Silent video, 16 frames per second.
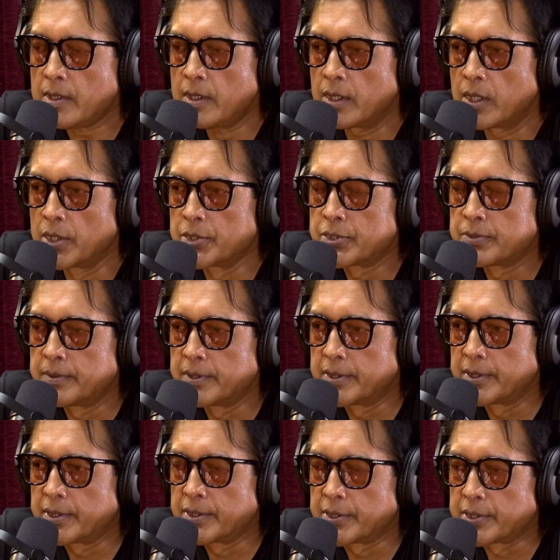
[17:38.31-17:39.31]

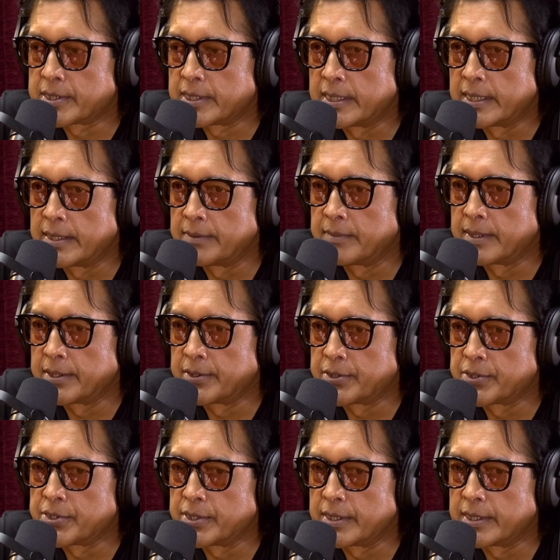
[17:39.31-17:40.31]
contributing your time,
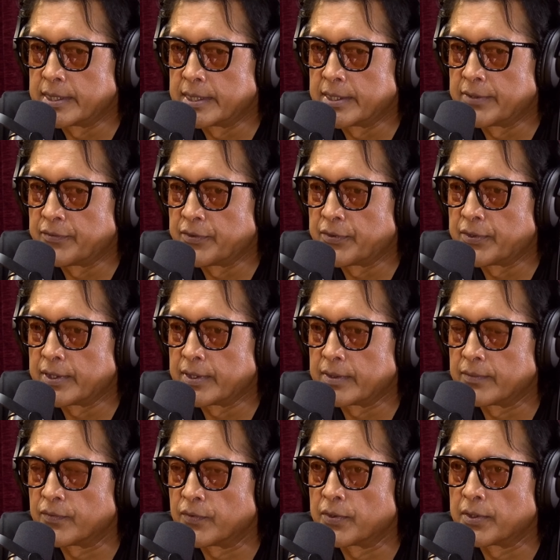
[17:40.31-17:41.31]
energy, and everything
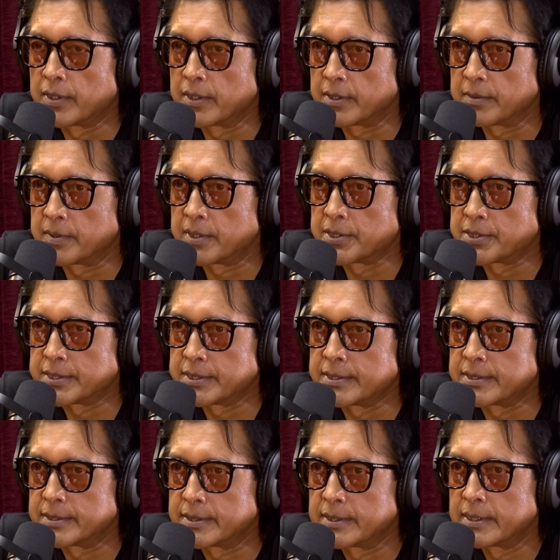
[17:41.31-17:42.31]
for another person.
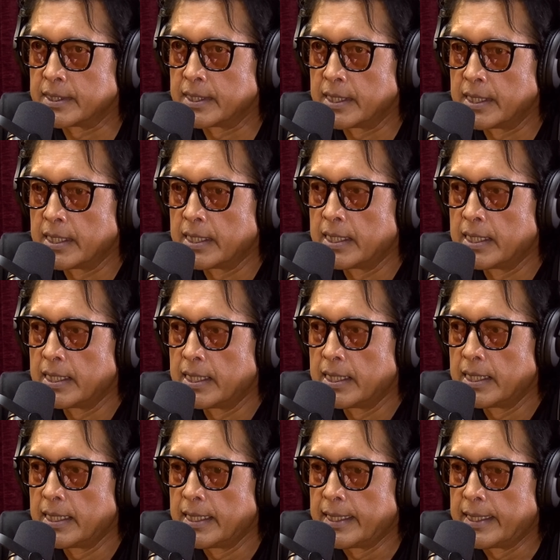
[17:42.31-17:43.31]

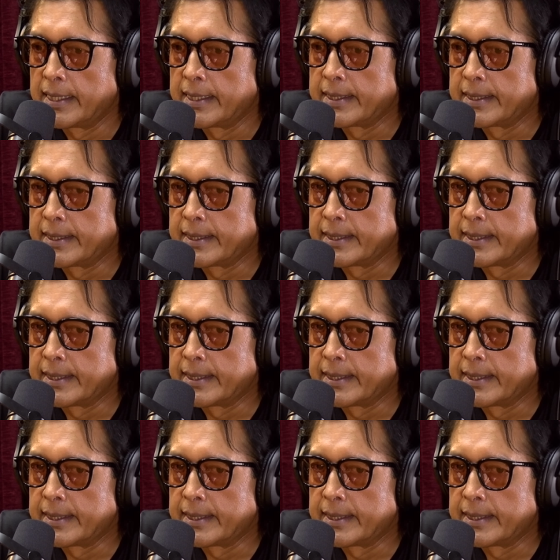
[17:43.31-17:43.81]
And